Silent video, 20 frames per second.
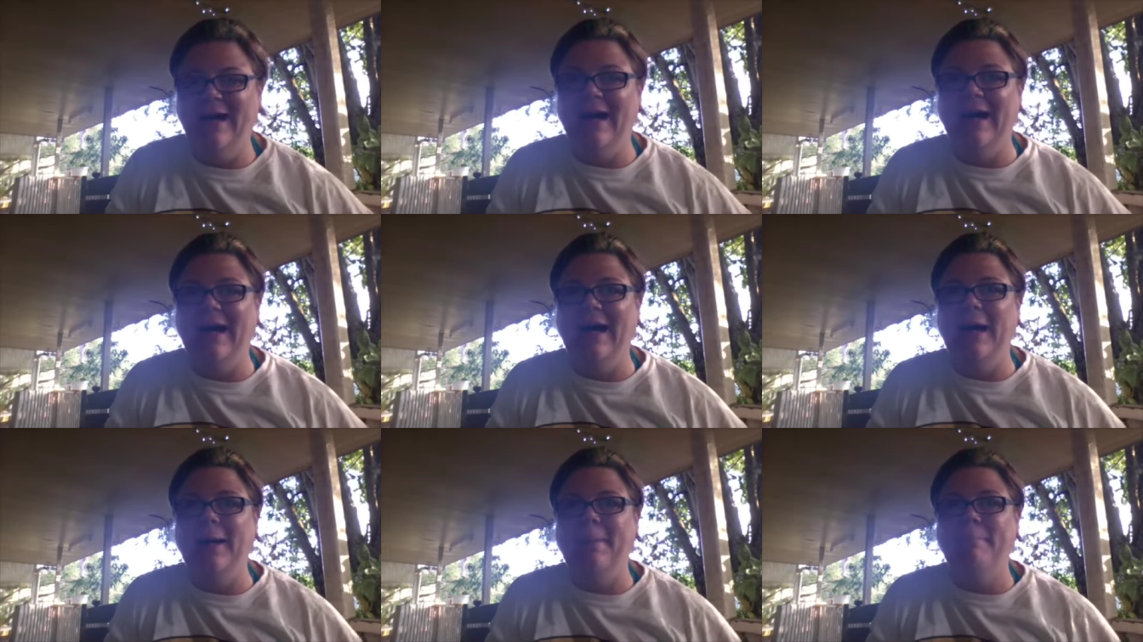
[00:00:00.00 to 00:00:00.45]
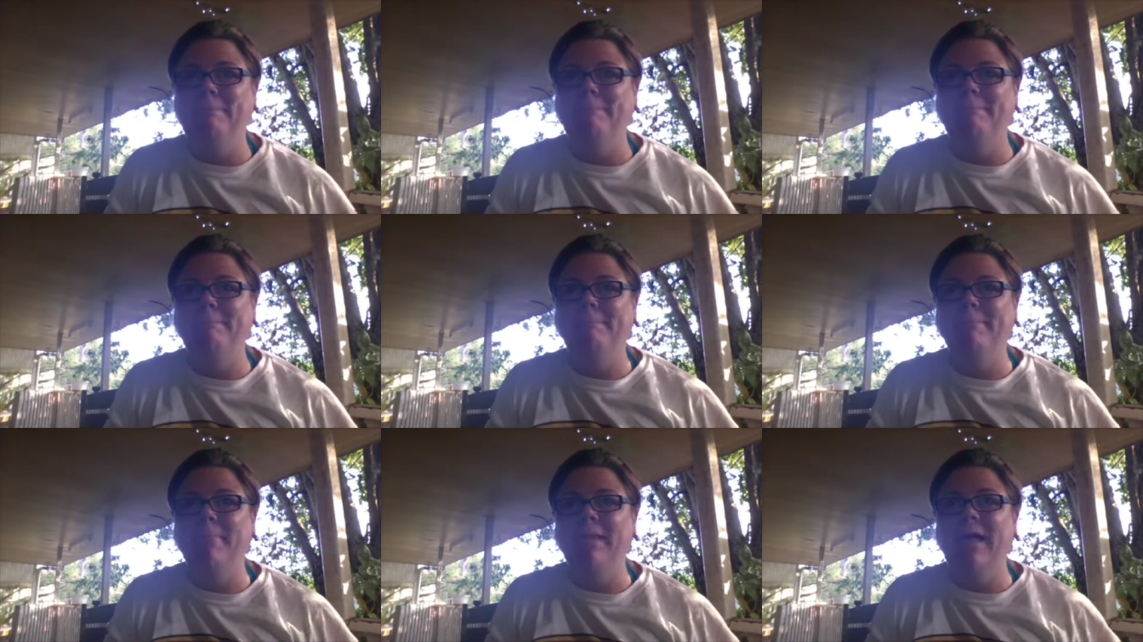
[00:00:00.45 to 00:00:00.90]
Um,
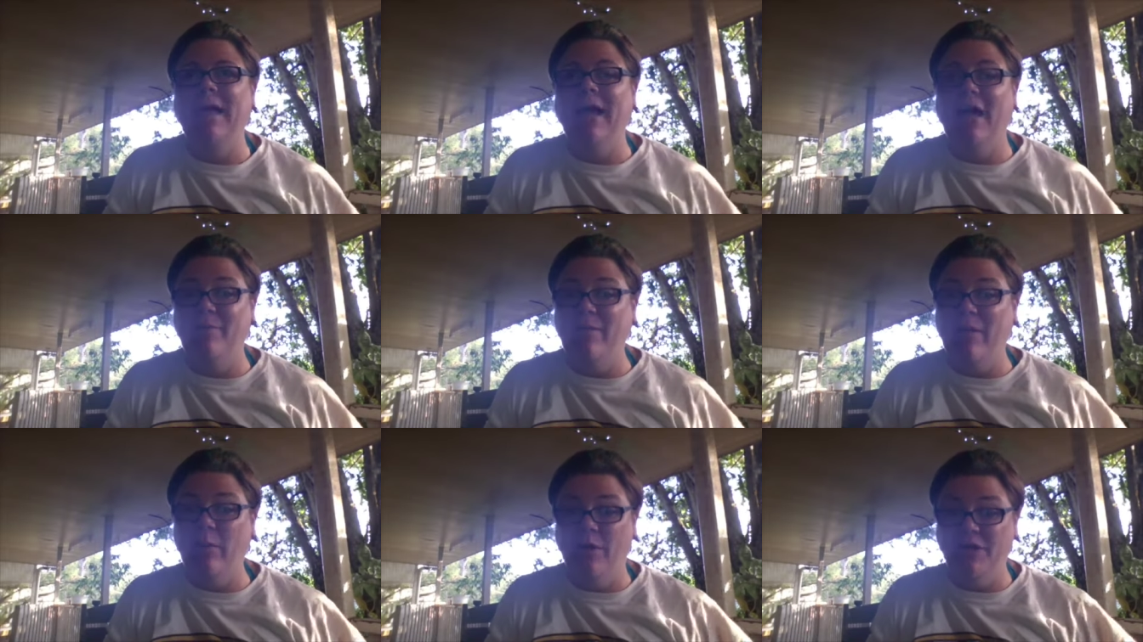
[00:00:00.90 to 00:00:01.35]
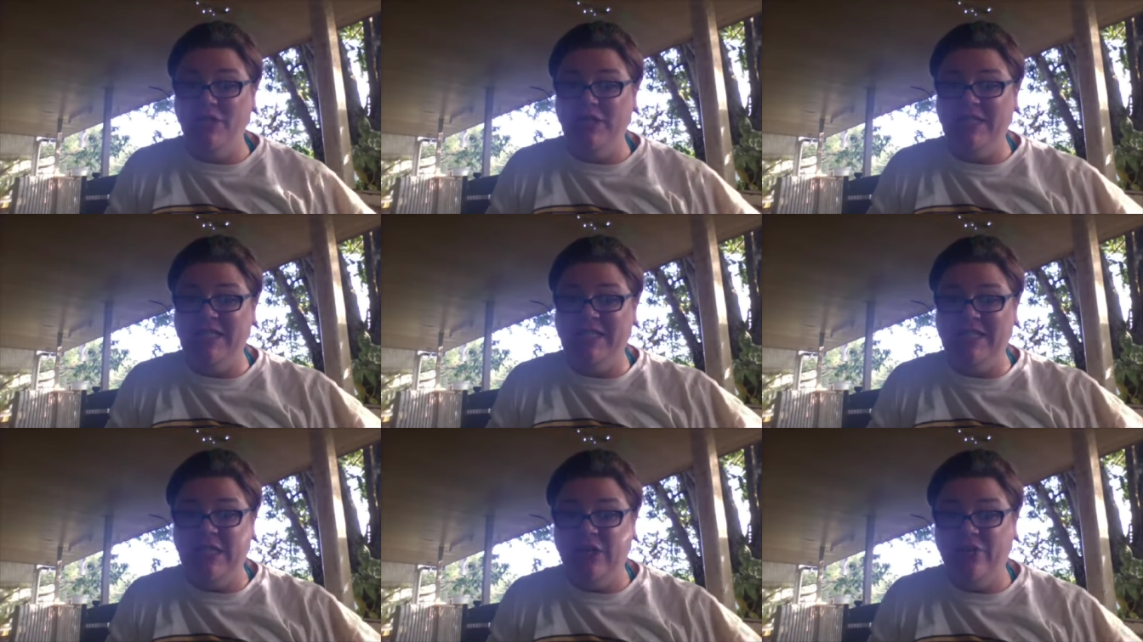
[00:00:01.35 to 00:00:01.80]
I've been watching
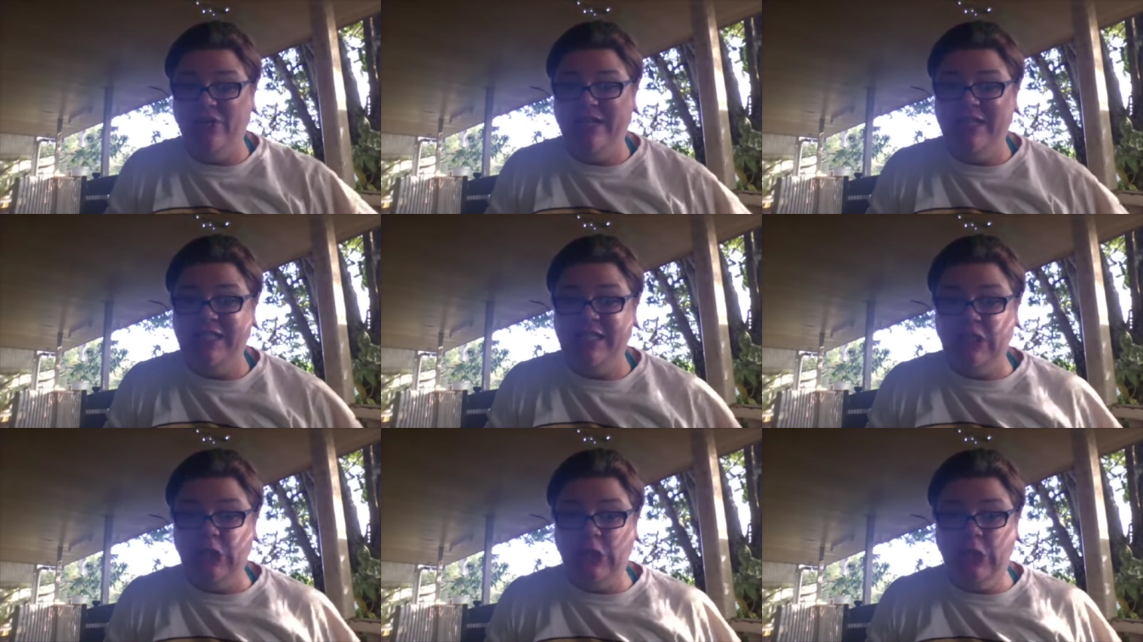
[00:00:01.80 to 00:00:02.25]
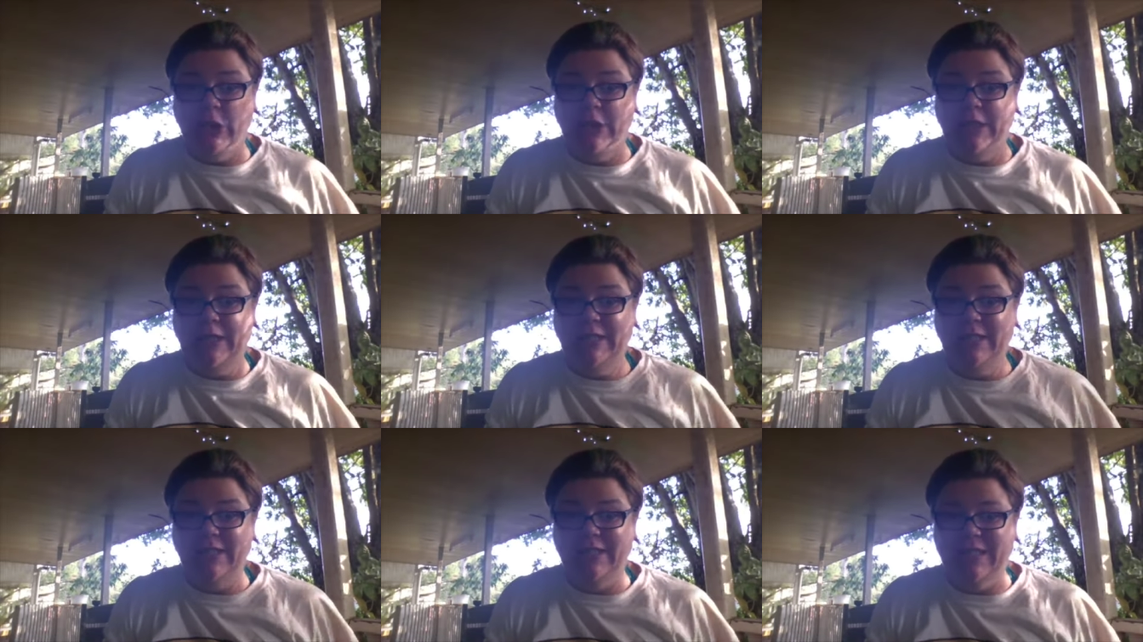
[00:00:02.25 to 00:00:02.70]
the series
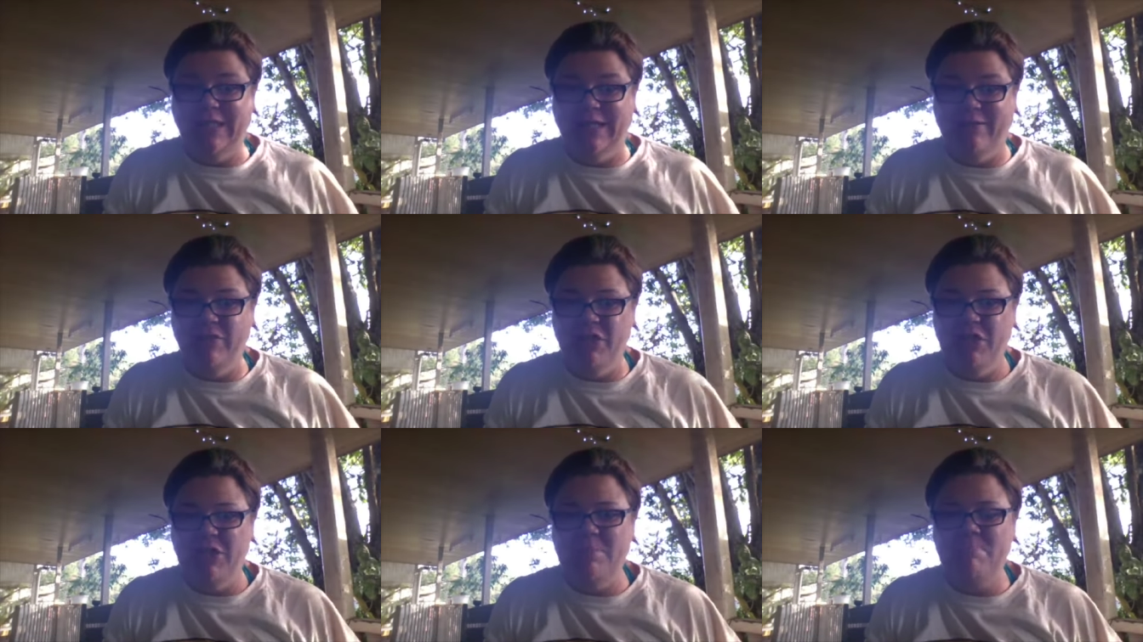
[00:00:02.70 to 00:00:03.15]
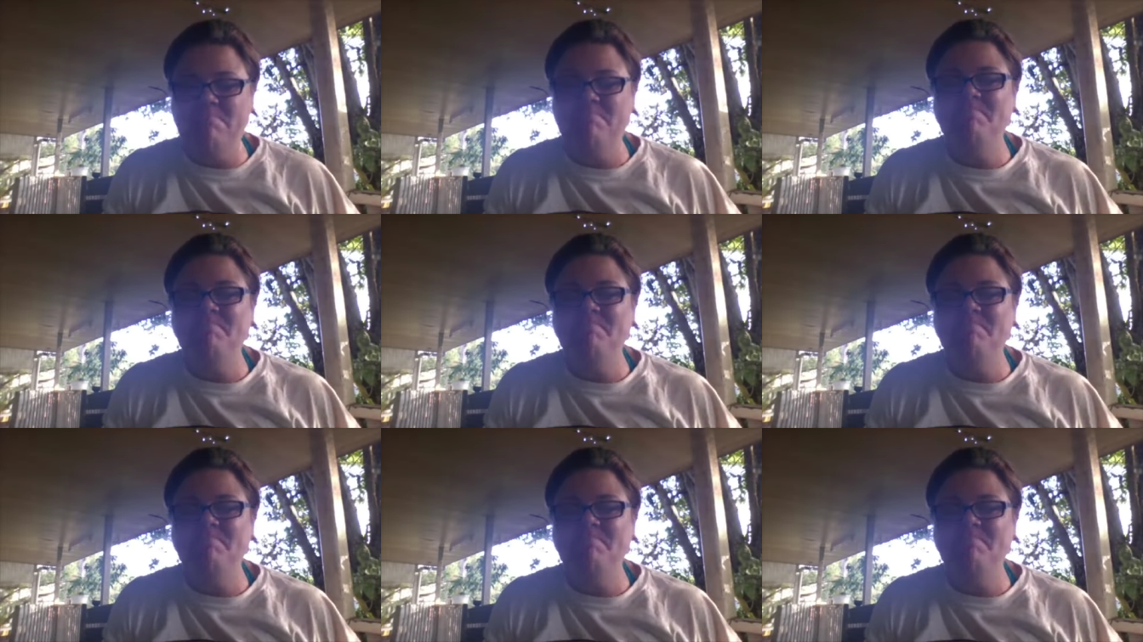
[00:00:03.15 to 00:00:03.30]
on television